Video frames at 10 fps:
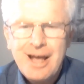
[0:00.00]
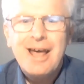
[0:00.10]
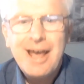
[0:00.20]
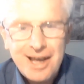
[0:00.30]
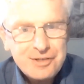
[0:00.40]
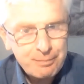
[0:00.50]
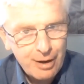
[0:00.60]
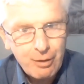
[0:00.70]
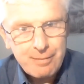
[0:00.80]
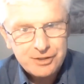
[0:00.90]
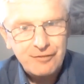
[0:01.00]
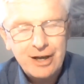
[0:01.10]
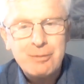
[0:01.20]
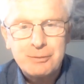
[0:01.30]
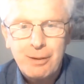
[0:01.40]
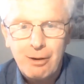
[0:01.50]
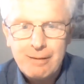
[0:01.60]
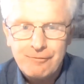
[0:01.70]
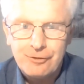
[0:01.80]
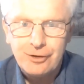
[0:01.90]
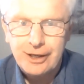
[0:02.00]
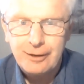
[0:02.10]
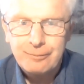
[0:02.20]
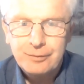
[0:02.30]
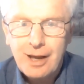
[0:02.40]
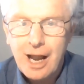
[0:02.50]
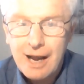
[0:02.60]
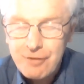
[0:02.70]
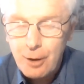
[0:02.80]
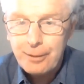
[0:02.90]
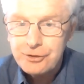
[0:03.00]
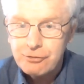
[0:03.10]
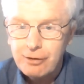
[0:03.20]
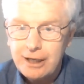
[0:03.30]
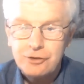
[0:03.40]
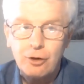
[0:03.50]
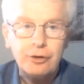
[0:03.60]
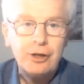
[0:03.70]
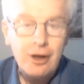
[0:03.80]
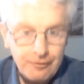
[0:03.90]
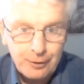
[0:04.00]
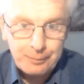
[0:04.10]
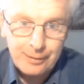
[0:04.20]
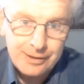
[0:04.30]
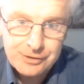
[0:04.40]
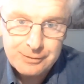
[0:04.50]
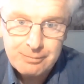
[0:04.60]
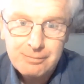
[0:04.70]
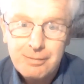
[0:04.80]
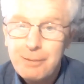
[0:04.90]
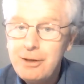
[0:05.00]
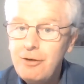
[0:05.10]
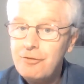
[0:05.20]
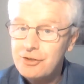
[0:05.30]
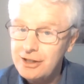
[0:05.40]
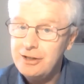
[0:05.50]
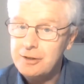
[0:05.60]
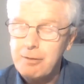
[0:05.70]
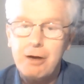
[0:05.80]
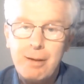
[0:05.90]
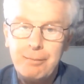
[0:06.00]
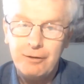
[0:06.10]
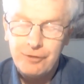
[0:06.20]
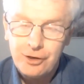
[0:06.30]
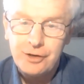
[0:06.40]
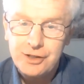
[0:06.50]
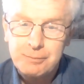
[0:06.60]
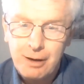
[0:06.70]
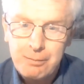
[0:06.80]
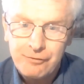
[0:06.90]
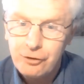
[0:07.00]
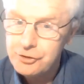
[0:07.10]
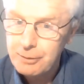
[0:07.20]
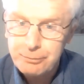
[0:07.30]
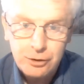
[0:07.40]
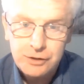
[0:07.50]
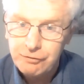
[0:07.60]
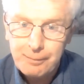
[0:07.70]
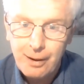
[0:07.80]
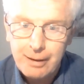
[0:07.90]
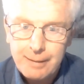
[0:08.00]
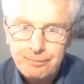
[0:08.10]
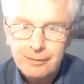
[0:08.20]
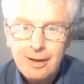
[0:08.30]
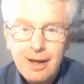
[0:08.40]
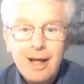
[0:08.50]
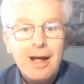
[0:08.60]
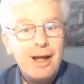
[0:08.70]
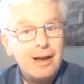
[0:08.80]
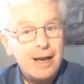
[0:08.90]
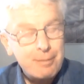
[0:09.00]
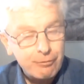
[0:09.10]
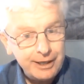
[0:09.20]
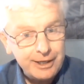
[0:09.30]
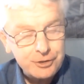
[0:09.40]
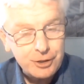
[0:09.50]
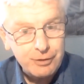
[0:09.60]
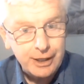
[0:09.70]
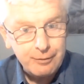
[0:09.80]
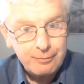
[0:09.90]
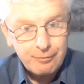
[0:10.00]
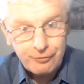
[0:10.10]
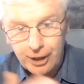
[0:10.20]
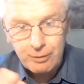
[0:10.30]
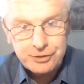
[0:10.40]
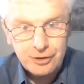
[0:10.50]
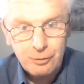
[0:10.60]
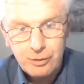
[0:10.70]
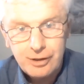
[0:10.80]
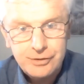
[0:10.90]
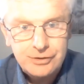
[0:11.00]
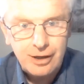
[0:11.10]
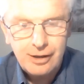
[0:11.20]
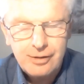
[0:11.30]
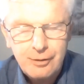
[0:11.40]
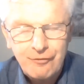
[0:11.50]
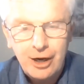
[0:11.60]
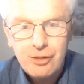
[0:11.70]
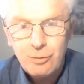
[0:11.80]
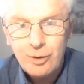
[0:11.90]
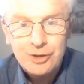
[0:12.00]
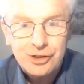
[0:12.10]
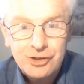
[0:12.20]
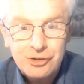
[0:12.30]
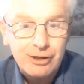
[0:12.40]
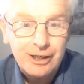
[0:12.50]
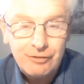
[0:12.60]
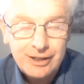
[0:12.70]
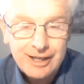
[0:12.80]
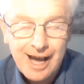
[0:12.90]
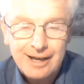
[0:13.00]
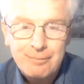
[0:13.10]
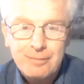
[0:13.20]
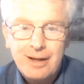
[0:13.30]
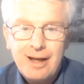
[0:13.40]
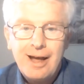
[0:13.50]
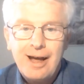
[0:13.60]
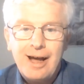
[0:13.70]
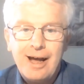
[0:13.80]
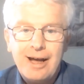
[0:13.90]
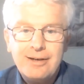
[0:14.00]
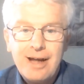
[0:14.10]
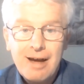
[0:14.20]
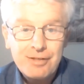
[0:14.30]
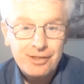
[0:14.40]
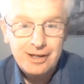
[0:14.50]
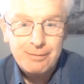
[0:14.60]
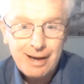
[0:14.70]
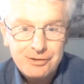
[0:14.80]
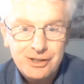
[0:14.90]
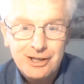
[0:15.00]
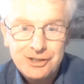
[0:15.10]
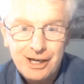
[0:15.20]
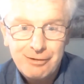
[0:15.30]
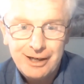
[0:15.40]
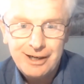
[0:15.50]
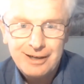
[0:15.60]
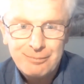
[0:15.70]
Here's a poem. It's a famous poem for you. I have it up on screen. It's called Footprints. Maybe you've seen this poem. Maybe you've heard this poem before. It's a beautiful poem. Let me read it to you. Follow it on the words. Follow the words on the screen if you can, and have a think about it as I read it.